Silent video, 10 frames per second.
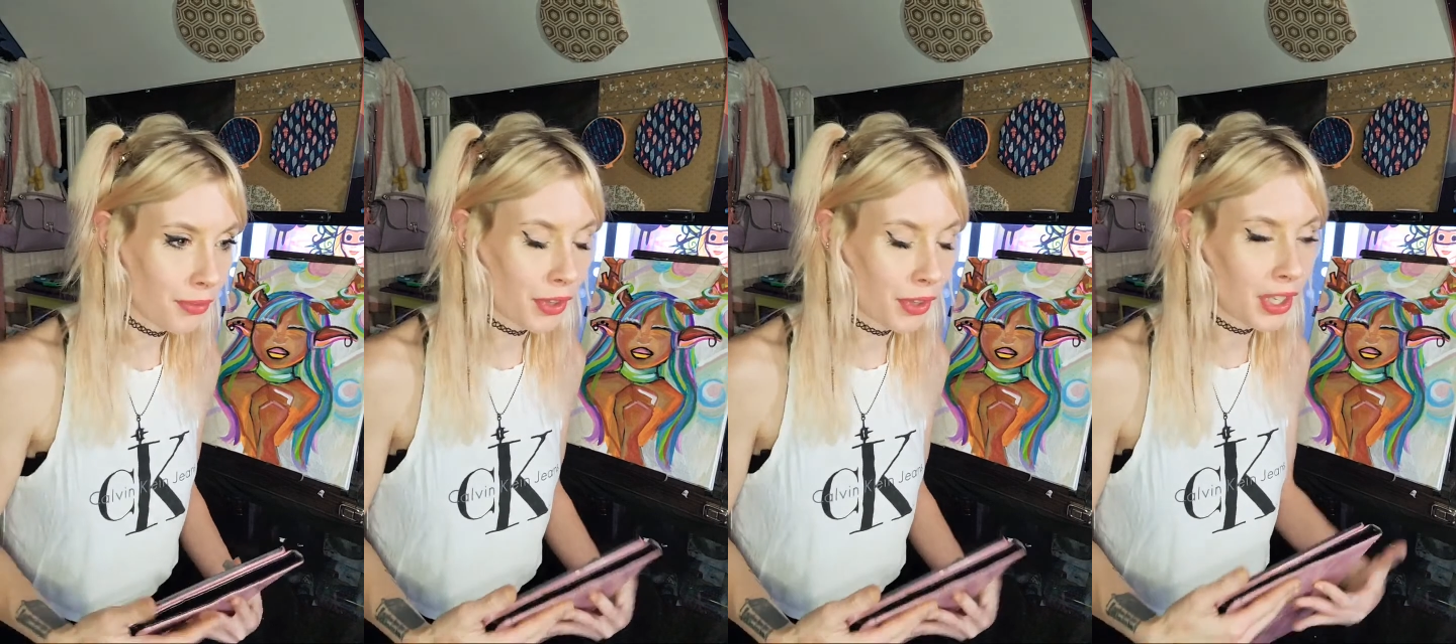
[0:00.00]

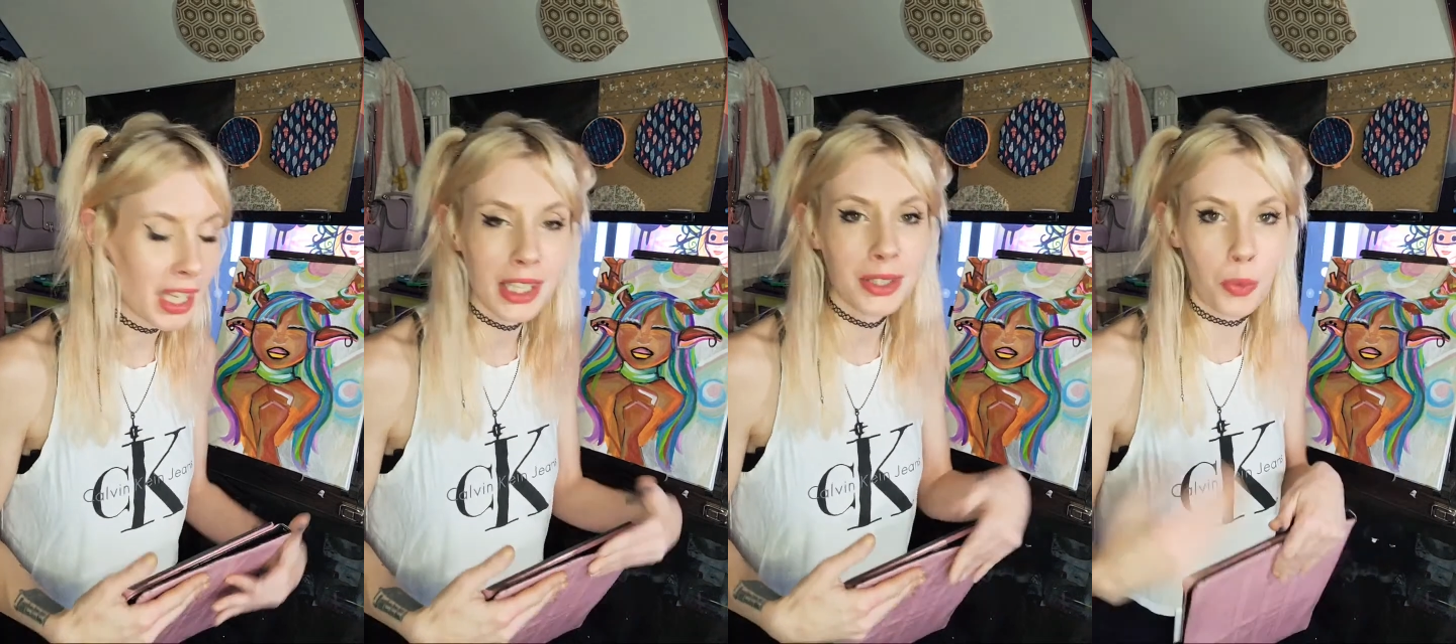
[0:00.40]
looking
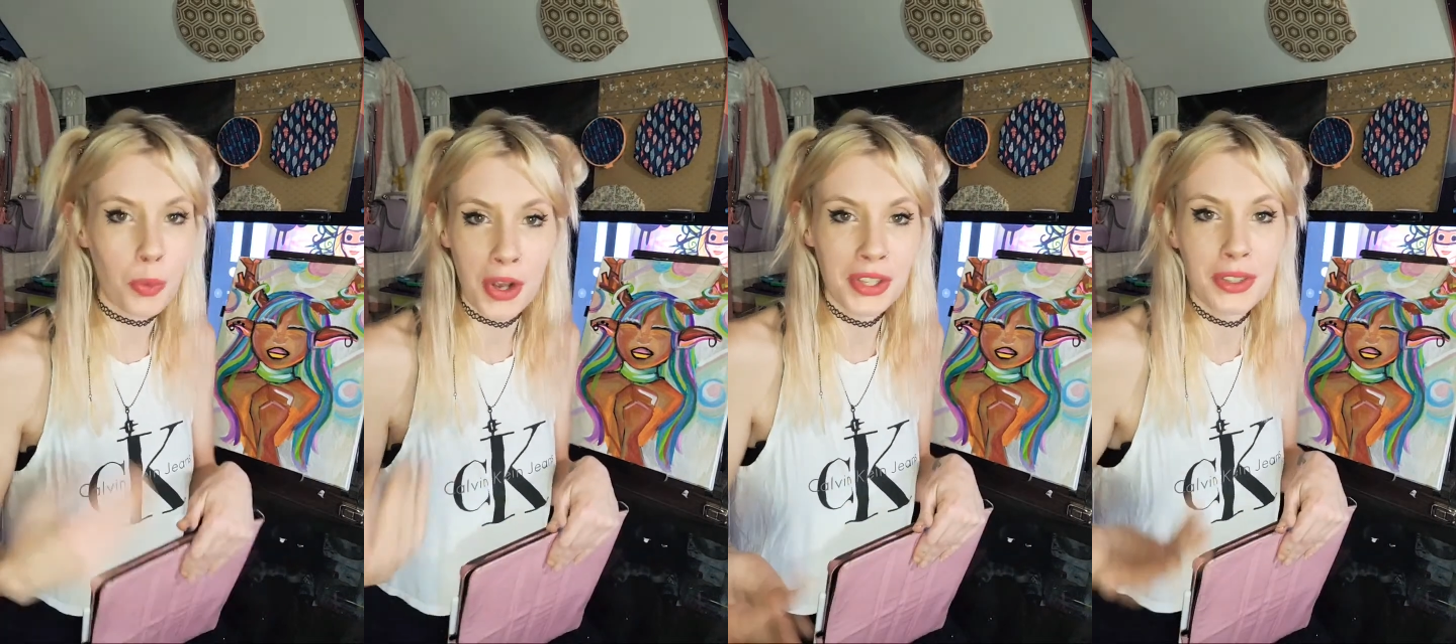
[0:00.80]
in
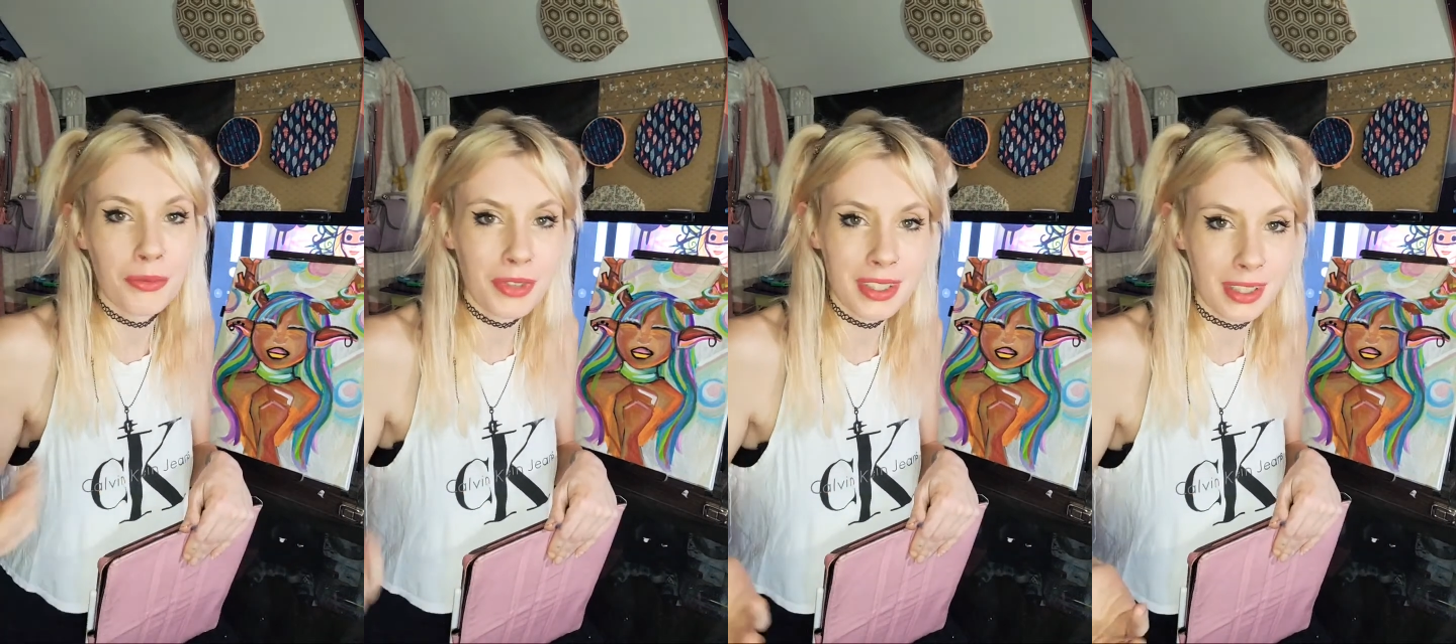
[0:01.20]
quantum
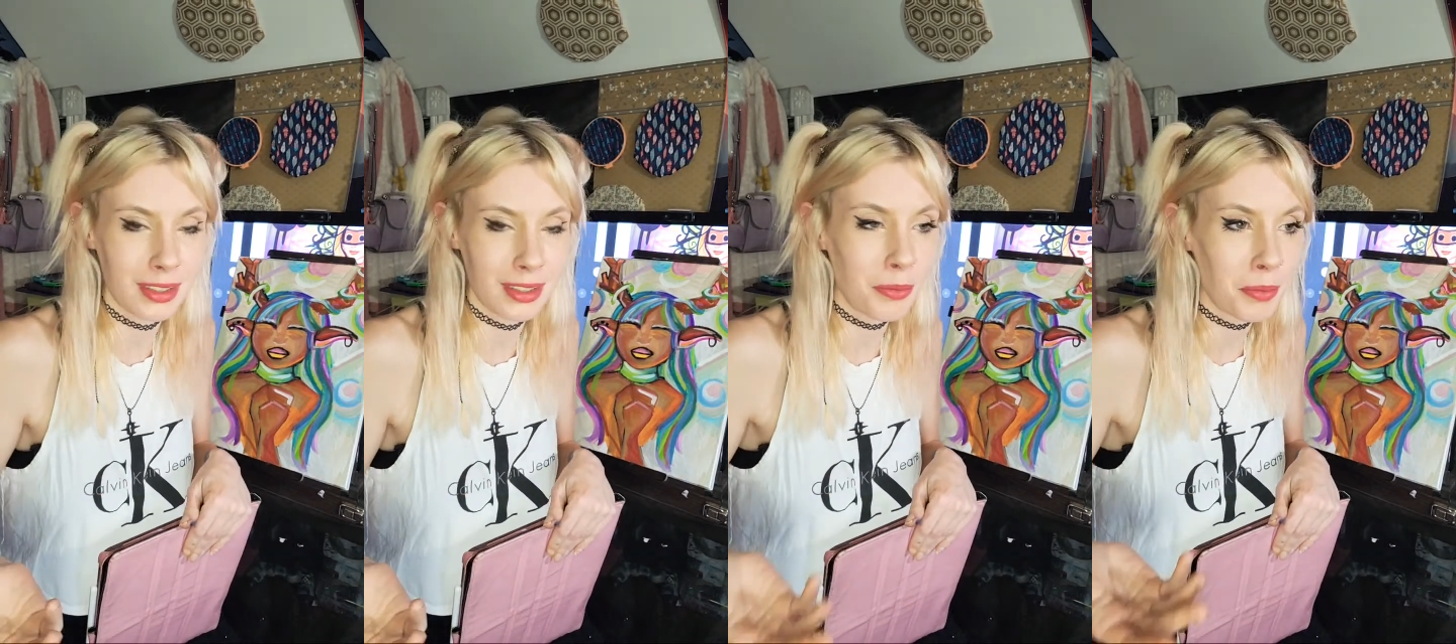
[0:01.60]
physics
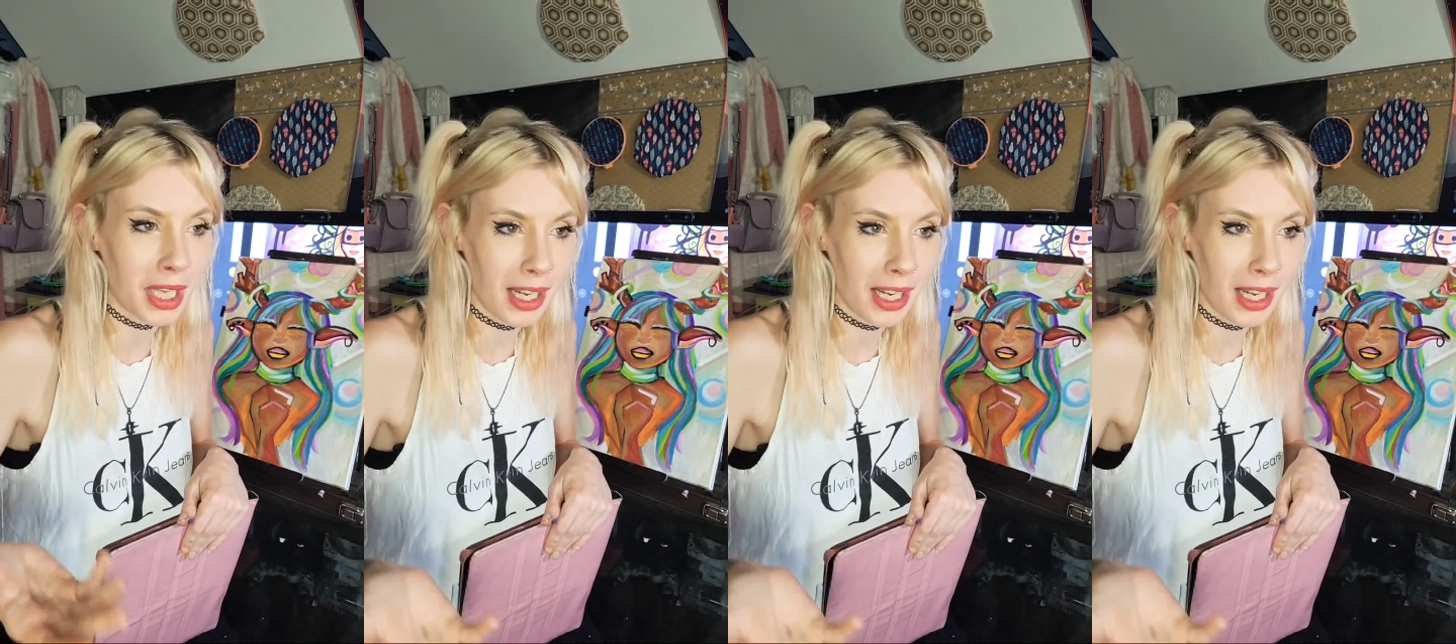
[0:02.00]
and mechanics,